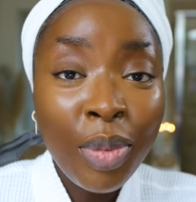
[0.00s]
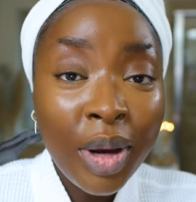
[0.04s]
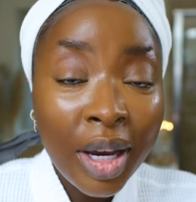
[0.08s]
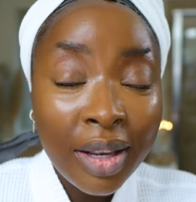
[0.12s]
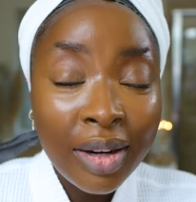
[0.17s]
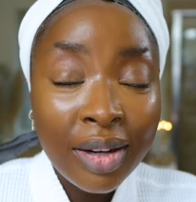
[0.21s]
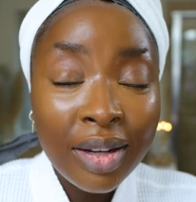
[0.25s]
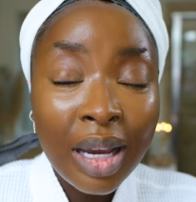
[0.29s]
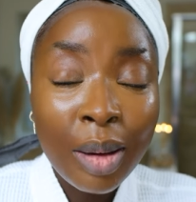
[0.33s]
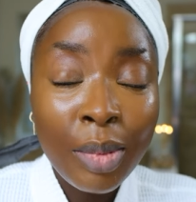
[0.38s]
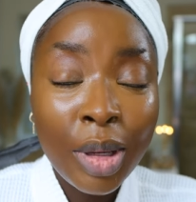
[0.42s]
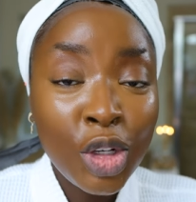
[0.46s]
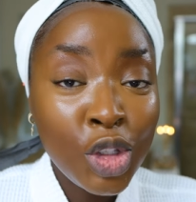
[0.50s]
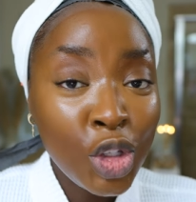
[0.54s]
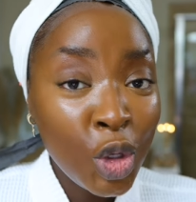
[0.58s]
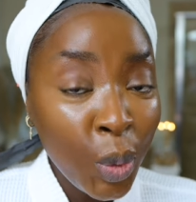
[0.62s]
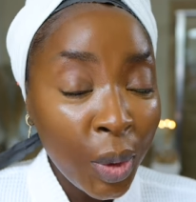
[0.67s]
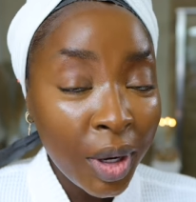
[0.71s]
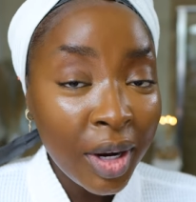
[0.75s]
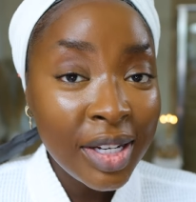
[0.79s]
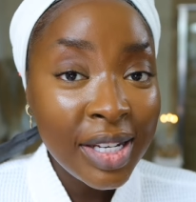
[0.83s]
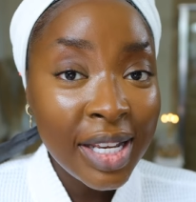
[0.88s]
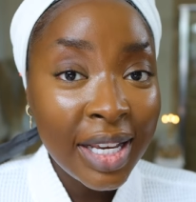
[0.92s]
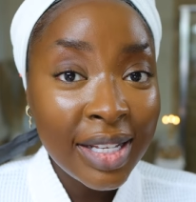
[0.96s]
but I'm gonna do a
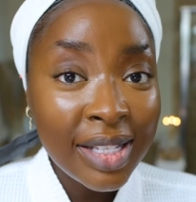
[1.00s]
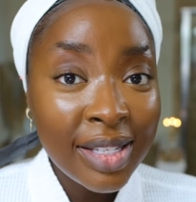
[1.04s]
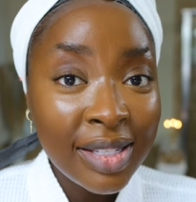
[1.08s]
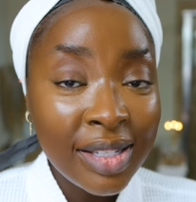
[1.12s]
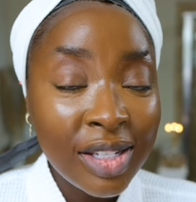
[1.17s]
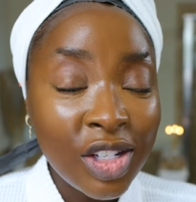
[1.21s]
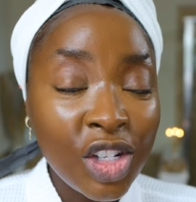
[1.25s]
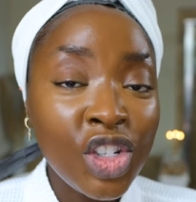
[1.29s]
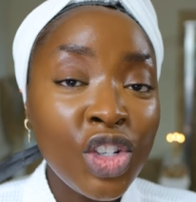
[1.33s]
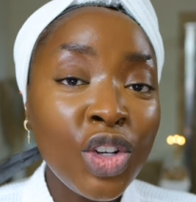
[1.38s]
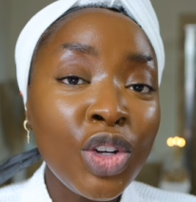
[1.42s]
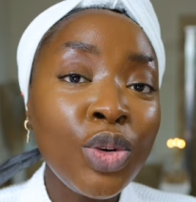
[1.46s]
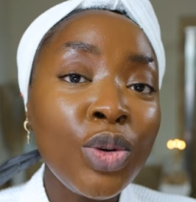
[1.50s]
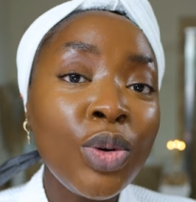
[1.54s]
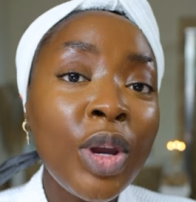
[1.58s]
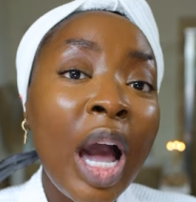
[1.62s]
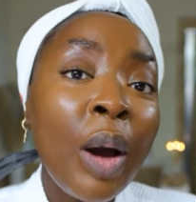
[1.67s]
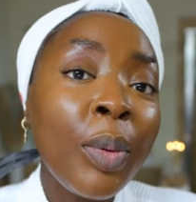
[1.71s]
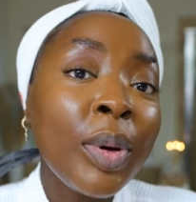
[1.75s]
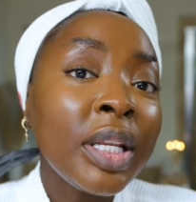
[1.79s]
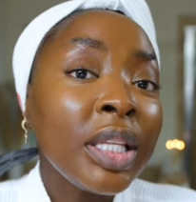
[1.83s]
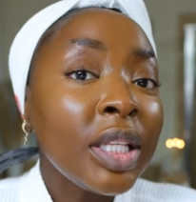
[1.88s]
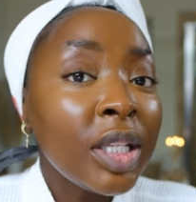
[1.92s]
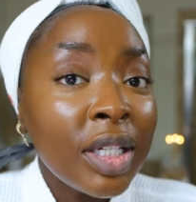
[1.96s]
wear test to show you
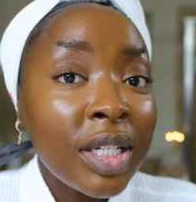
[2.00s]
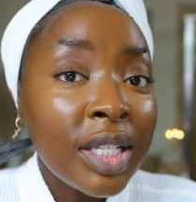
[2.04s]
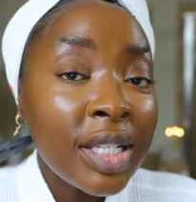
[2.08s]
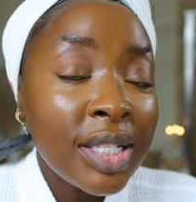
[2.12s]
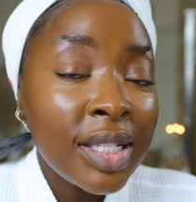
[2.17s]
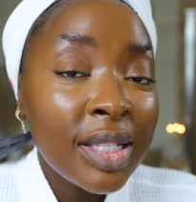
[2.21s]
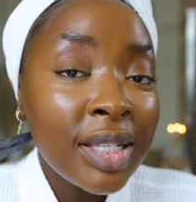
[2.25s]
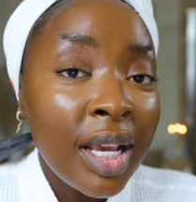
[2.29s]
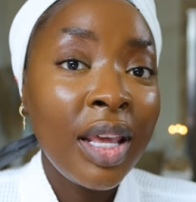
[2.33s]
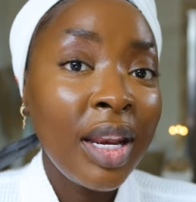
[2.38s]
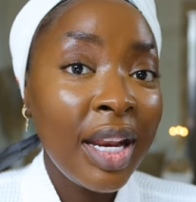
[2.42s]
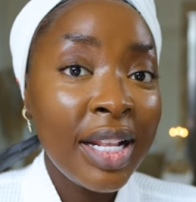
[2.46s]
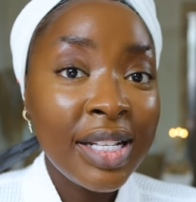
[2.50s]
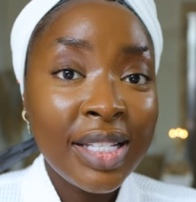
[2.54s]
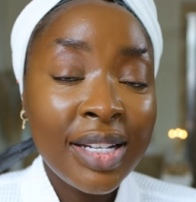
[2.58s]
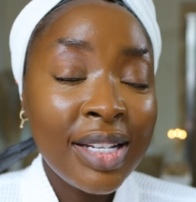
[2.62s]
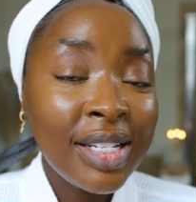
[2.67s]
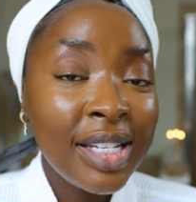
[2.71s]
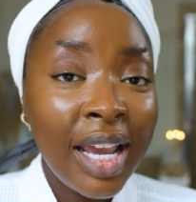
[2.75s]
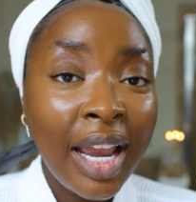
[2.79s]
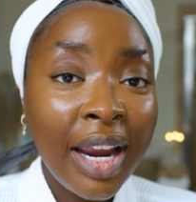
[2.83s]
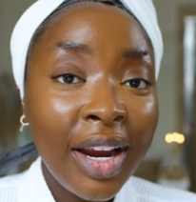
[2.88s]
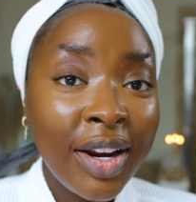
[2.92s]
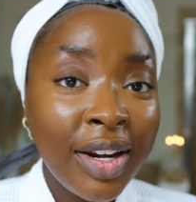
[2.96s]
how it looks in its
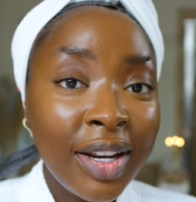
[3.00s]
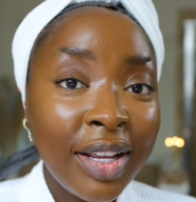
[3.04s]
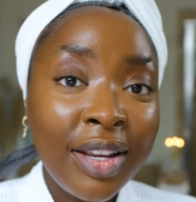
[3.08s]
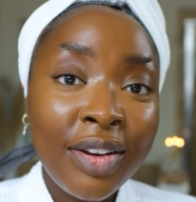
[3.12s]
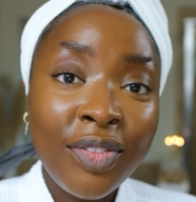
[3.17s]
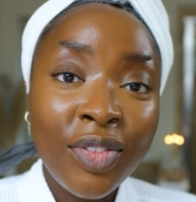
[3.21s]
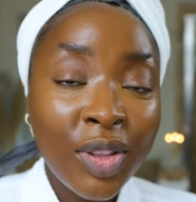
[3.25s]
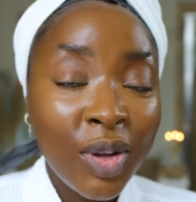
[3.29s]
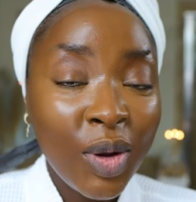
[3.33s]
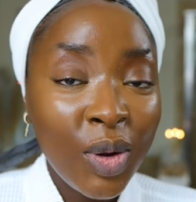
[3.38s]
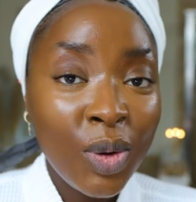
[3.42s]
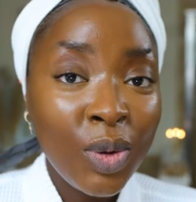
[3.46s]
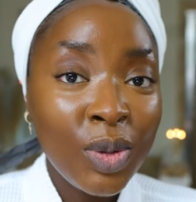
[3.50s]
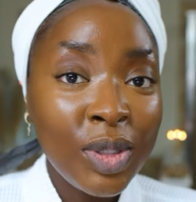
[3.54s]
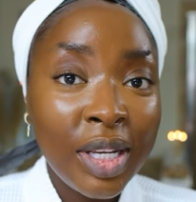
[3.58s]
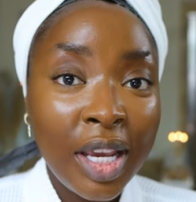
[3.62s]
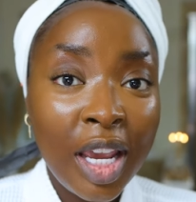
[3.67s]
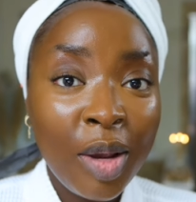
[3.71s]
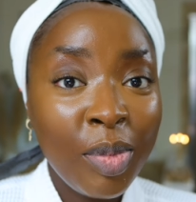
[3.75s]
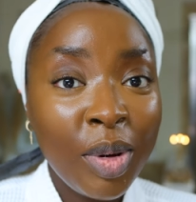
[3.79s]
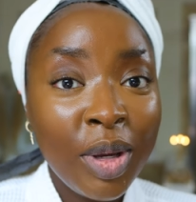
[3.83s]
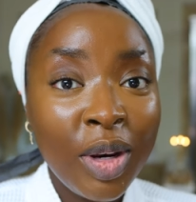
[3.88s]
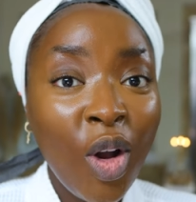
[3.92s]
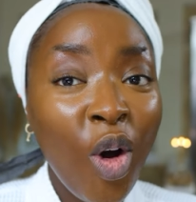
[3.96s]
entirety for the whole
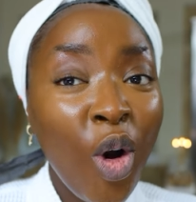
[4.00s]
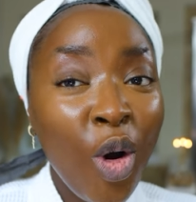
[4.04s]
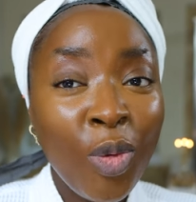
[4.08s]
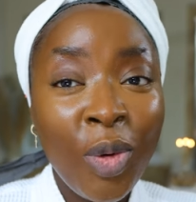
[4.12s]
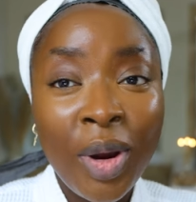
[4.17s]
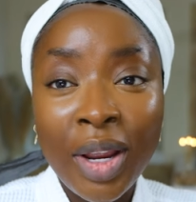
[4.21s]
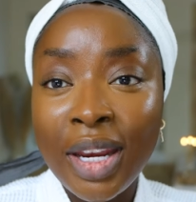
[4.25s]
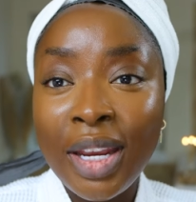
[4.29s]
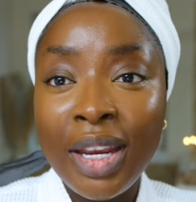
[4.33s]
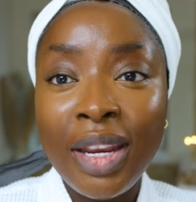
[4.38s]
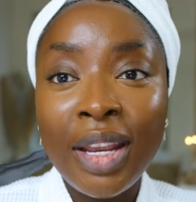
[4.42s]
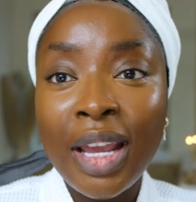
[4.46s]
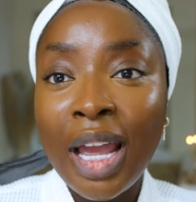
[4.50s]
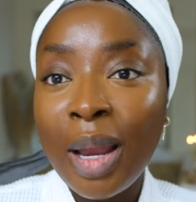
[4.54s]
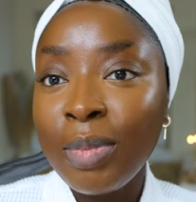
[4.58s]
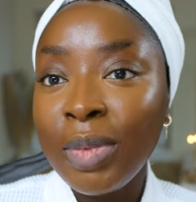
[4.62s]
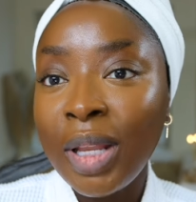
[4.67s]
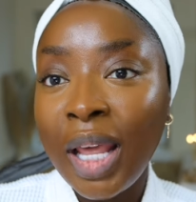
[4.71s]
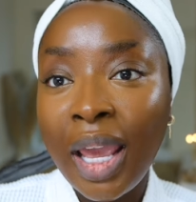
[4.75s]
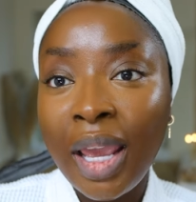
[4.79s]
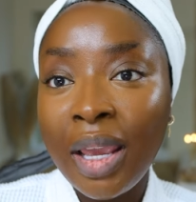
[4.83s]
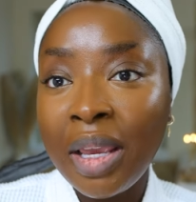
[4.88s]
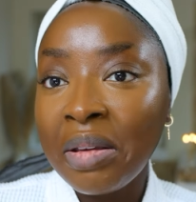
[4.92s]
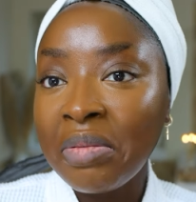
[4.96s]
day. But already I'm
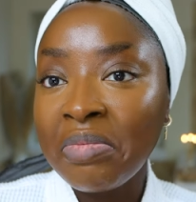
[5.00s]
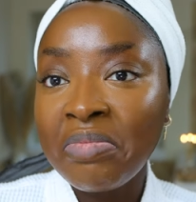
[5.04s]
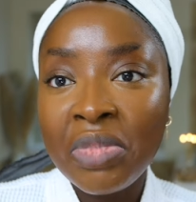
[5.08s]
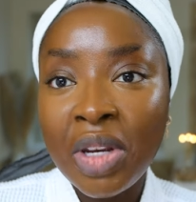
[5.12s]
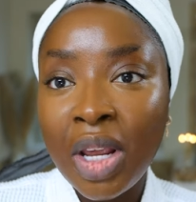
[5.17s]
like,